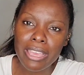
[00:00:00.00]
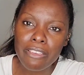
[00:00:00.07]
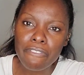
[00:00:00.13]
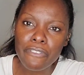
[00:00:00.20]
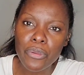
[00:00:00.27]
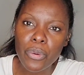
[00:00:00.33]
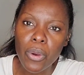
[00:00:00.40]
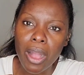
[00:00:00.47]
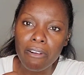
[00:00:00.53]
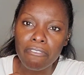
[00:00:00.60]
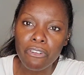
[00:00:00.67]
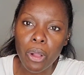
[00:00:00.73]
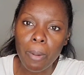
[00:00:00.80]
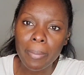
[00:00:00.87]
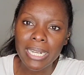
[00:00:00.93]
If you
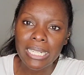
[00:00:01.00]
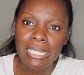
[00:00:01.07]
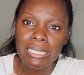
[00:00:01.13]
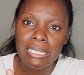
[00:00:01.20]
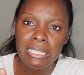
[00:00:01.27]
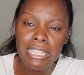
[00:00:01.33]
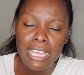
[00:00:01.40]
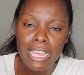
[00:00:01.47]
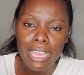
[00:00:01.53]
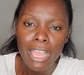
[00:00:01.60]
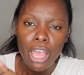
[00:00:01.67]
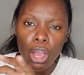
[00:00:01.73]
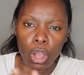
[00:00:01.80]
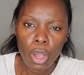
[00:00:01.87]
have commented in the